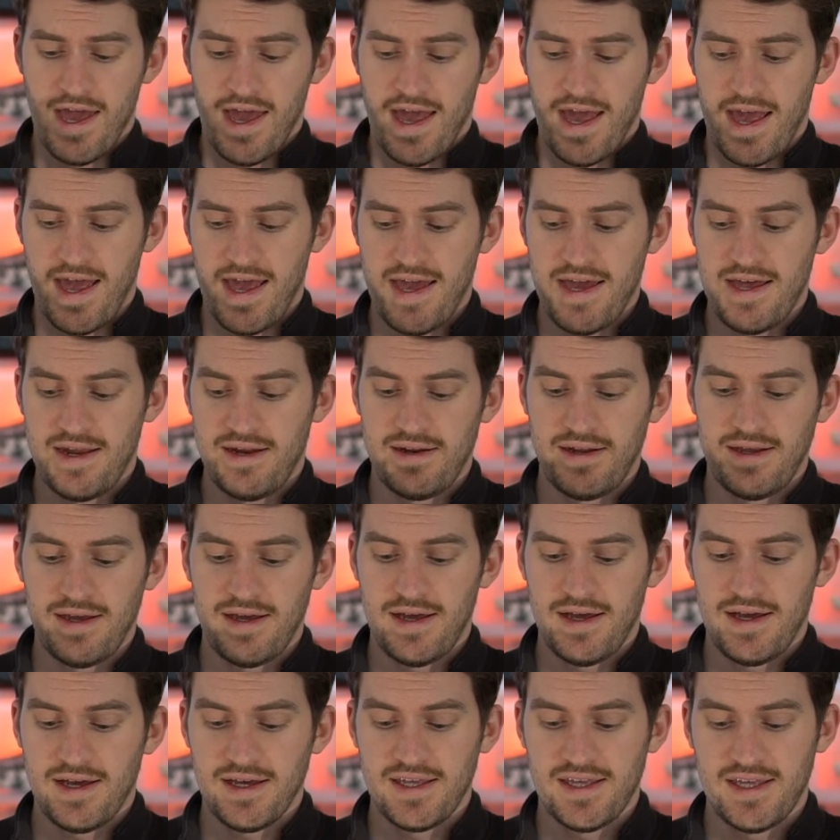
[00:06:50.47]
and
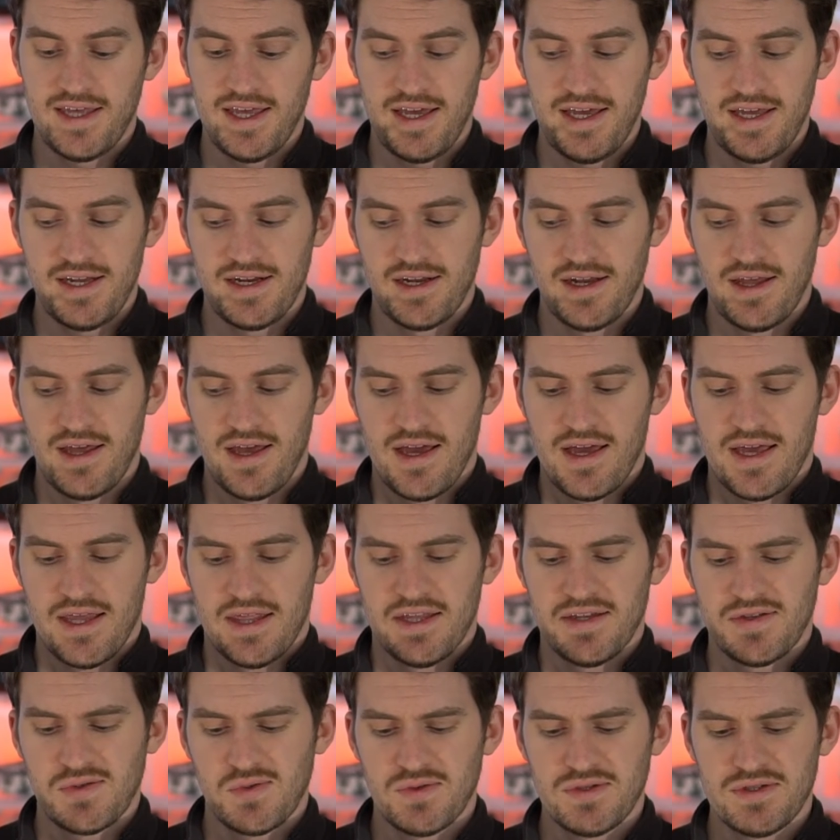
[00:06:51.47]
again,
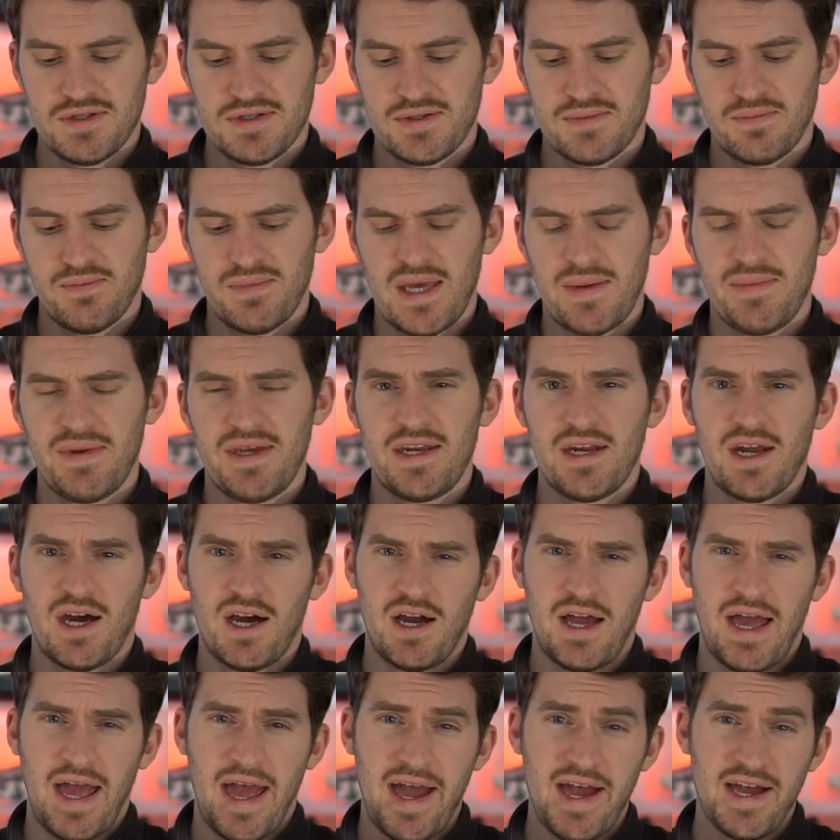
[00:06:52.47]
this one's maybe
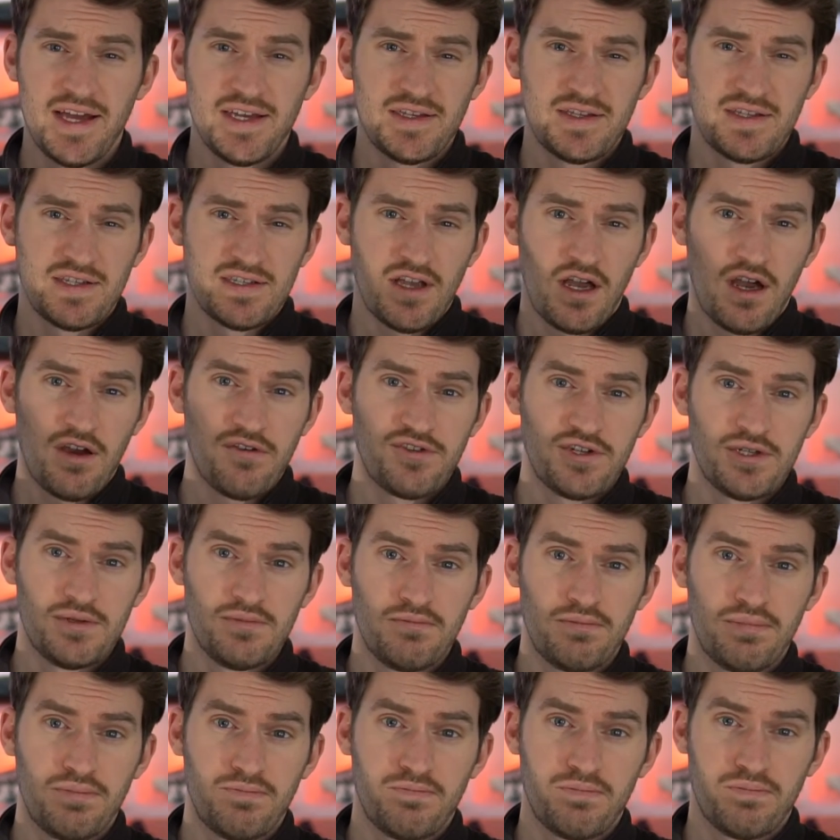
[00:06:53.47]
not as soft
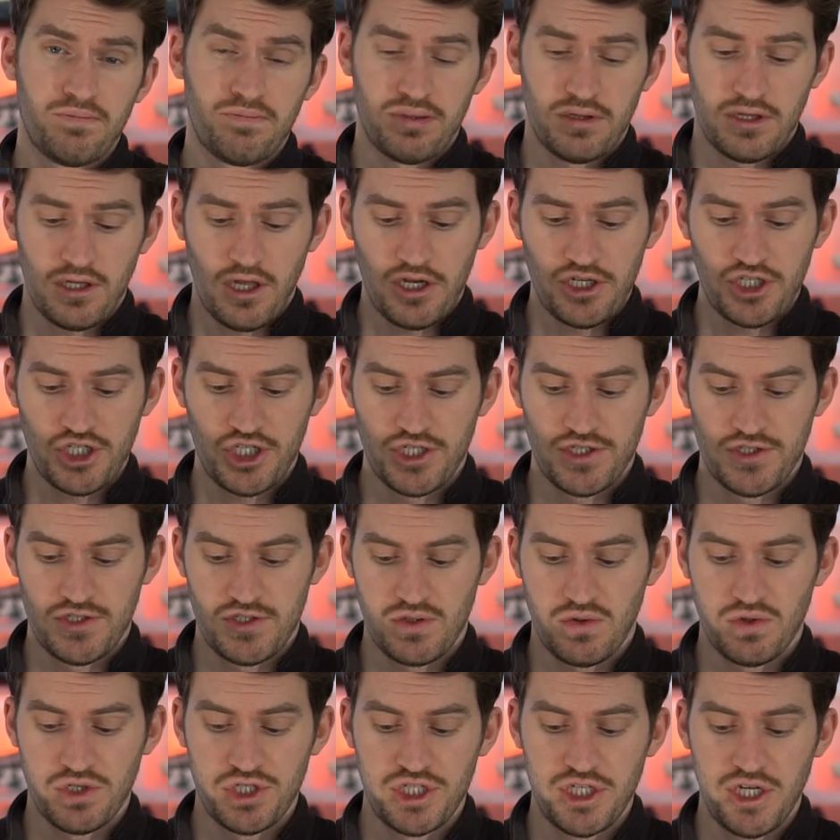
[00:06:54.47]
and plush and
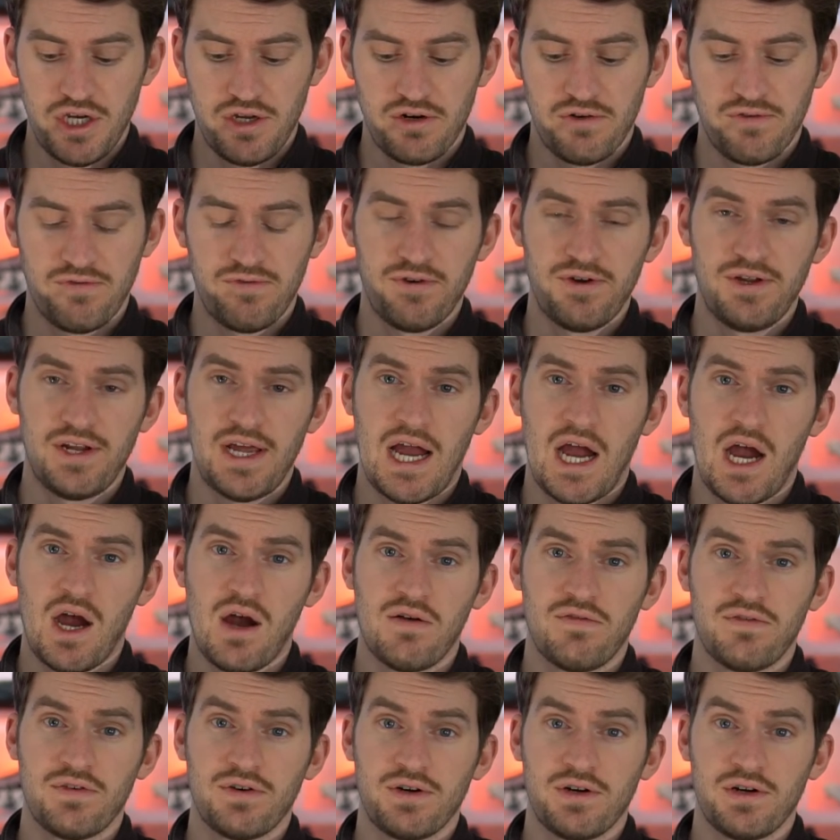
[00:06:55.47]
squishy underfoot.
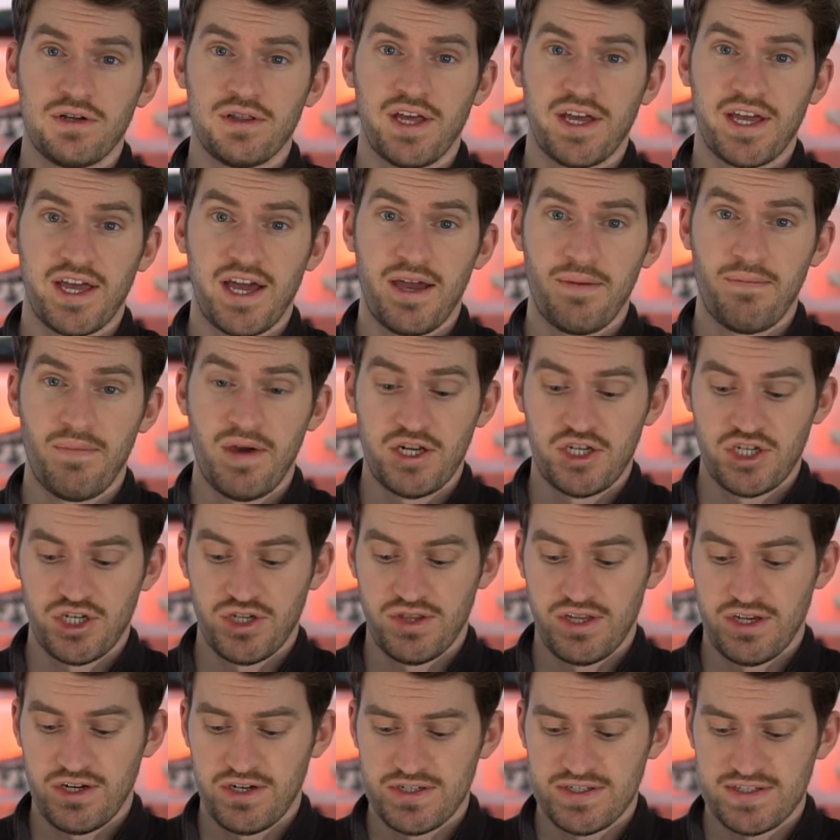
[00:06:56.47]
However, like I
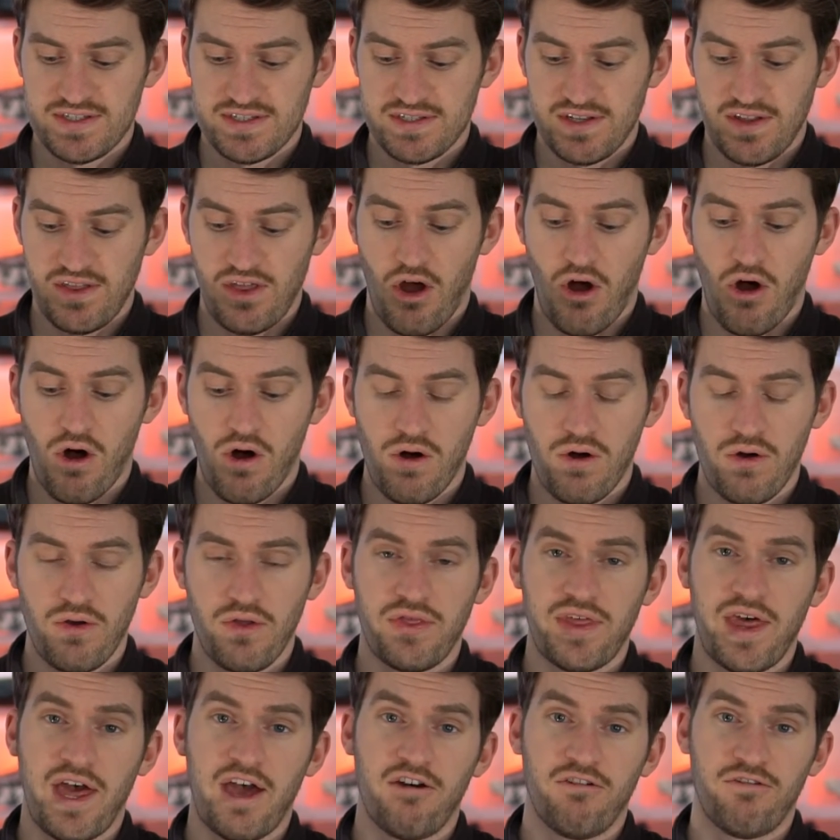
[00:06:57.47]
mentioned, there's all
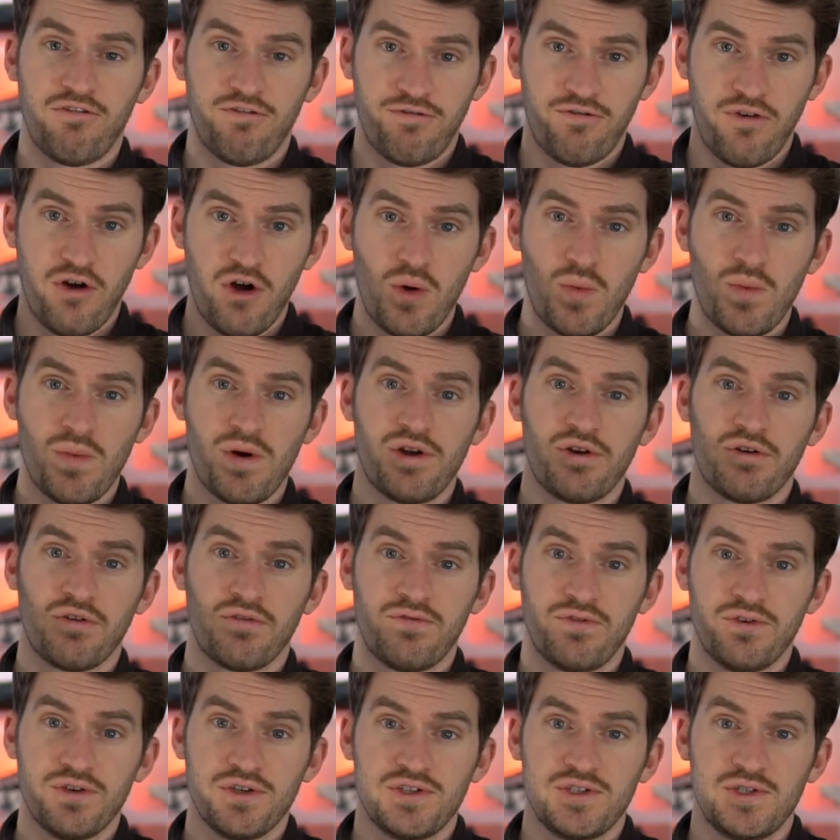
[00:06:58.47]
that foam
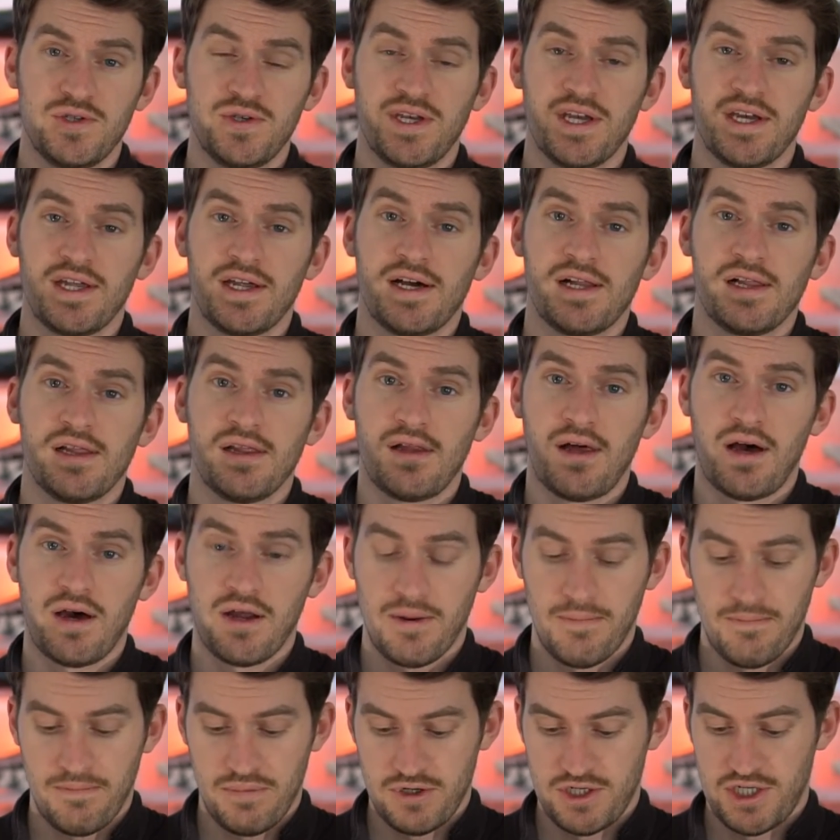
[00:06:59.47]
underfoot, so you get a lot
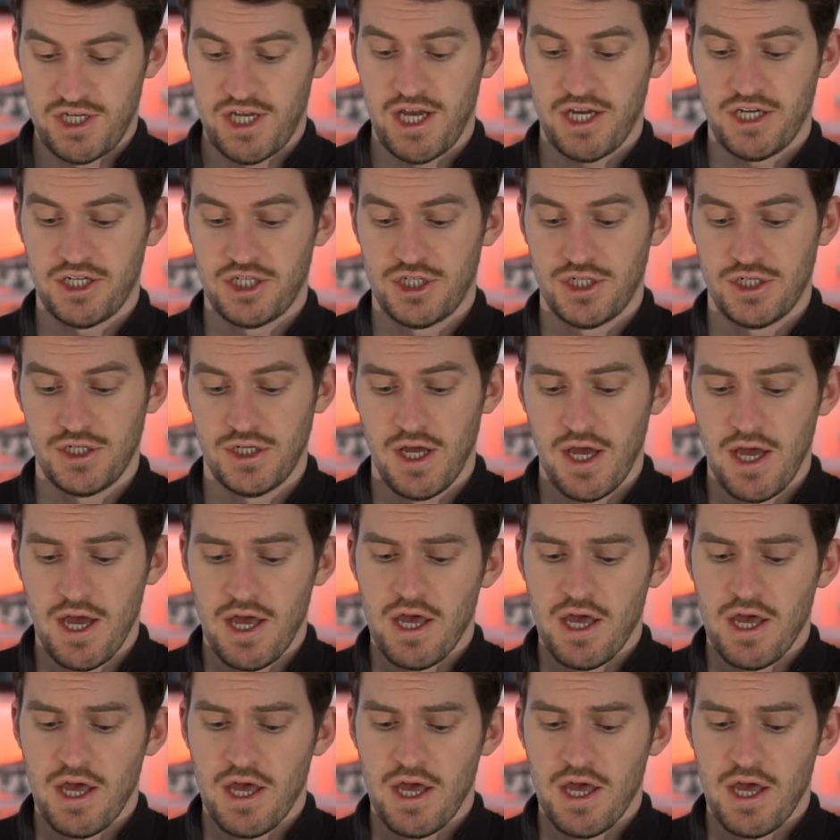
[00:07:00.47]
of protection.